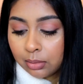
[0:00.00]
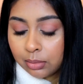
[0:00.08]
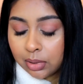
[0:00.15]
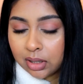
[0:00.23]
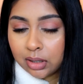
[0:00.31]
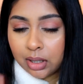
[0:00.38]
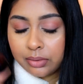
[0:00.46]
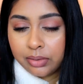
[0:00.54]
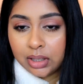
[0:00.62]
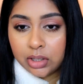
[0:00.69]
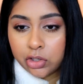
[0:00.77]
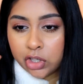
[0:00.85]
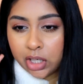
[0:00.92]
But I
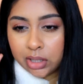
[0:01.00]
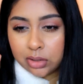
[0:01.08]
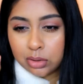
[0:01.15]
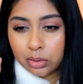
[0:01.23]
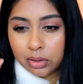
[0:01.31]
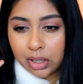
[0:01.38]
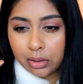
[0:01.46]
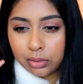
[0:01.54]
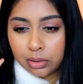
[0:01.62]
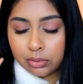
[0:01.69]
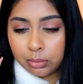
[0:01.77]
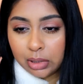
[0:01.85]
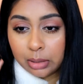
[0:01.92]
think the shade is not that
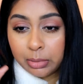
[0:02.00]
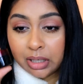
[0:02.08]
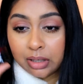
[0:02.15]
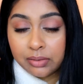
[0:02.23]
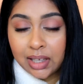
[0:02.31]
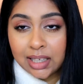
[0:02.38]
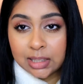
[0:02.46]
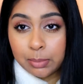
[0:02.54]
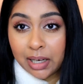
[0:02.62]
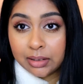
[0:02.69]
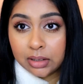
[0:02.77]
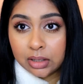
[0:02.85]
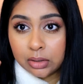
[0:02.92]
great for me. I mean, if they
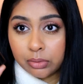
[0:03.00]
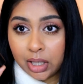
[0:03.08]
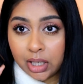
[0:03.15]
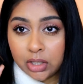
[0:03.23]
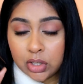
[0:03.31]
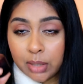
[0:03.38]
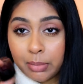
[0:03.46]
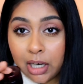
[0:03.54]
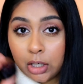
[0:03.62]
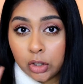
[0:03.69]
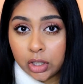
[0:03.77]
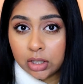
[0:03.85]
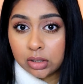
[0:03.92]
expanded the range, I might
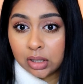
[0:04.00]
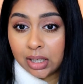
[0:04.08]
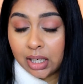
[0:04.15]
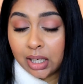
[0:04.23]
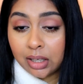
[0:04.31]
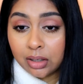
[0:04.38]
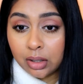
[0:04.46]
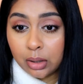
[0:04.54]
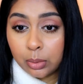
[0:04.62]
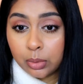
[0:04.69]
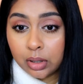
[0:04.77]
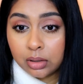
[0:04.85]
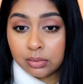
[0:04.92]
look into getting another
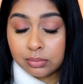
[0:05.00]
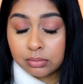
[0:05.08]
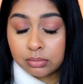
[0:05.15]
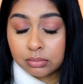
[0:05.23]
one,